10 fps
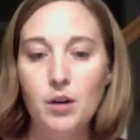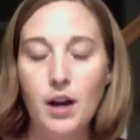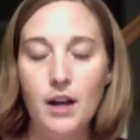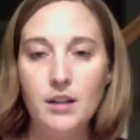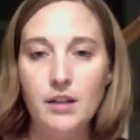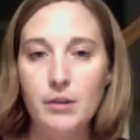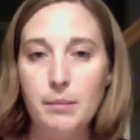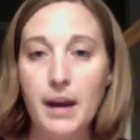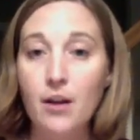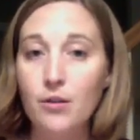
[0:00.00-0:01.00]
I love
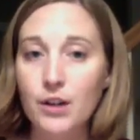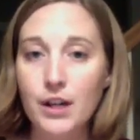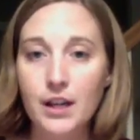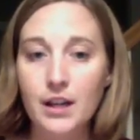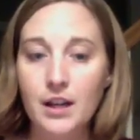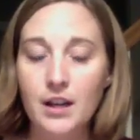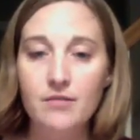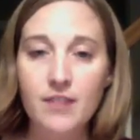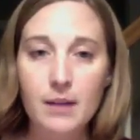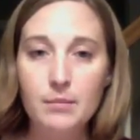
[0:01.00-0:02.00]
empowering
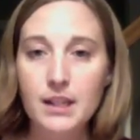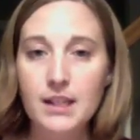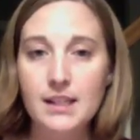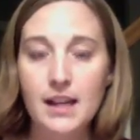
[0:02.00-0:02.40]
families.